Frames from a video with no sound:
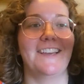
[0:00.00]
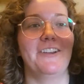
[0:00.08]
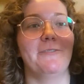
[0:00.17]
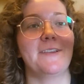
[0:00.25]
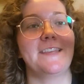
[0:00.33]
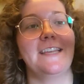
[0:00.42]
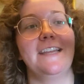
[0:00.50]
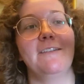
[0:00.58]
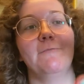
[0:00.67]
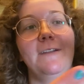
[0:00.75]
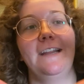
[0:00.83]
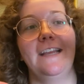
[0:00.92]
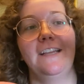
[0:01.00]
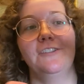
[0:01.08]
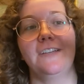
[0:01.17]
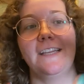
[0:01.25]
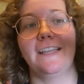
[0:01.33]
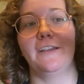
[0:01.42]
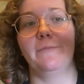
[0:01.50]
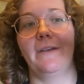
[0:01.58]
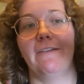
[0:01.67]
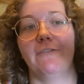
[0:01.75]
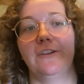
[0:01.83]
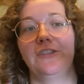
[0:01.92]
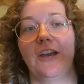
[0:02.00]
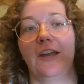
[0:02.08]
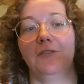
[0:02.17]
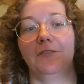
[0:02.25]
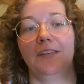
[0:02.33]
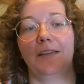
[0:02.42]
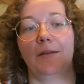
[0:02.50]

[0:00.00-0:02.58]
who were sitting reading, drinking their beverage under the